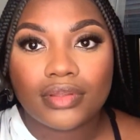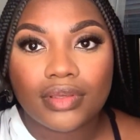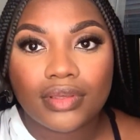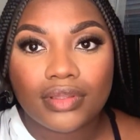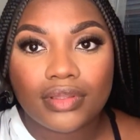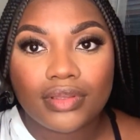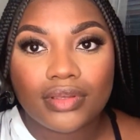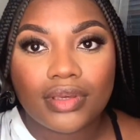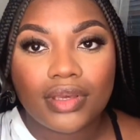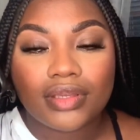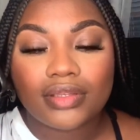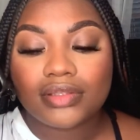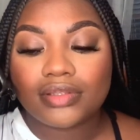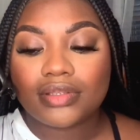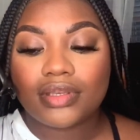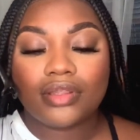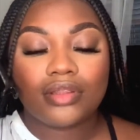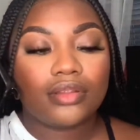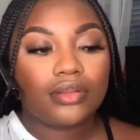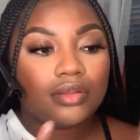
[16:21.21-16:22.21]
You guys
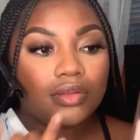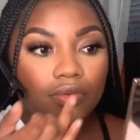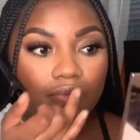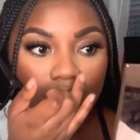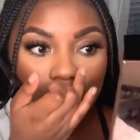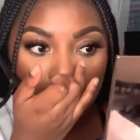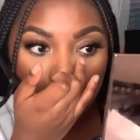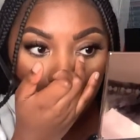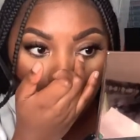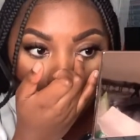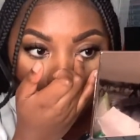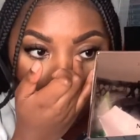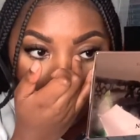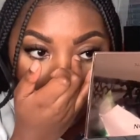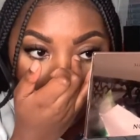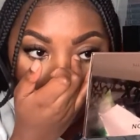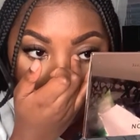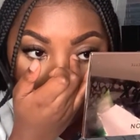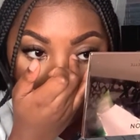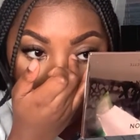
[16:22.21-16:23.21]
see, I don't know if you can go.
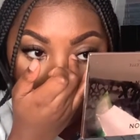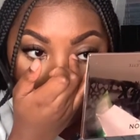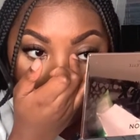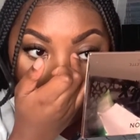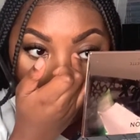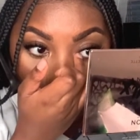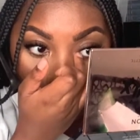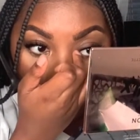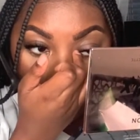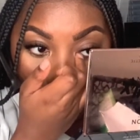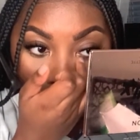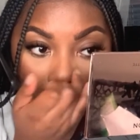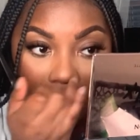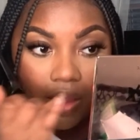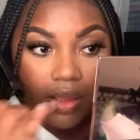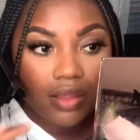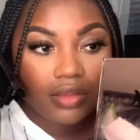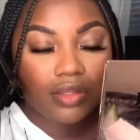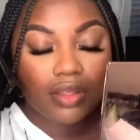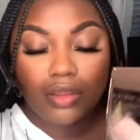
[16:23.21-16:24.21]

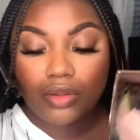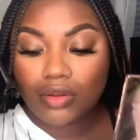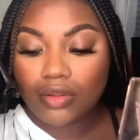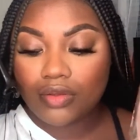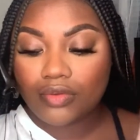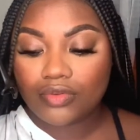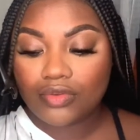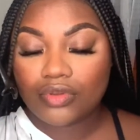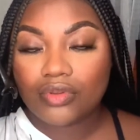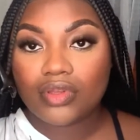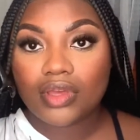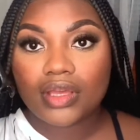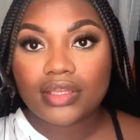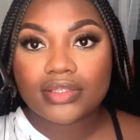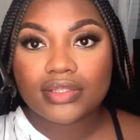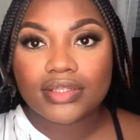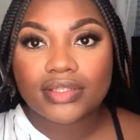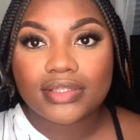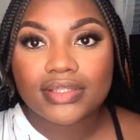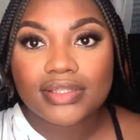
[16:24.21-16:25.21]
I don't know if you
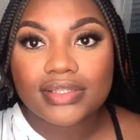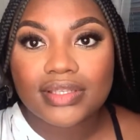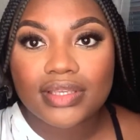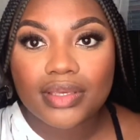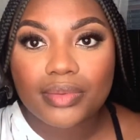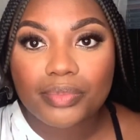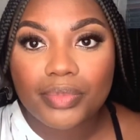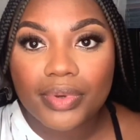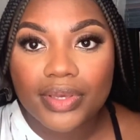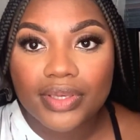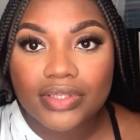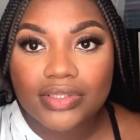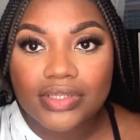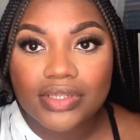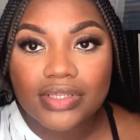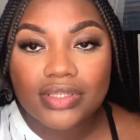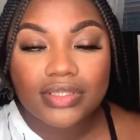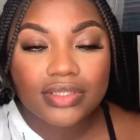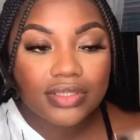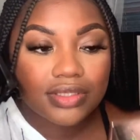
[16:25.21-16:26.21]
guys can see, but it
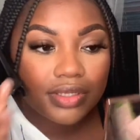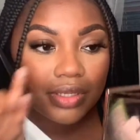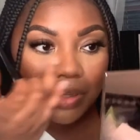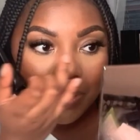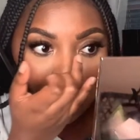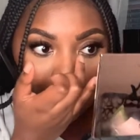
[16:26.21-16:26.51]
just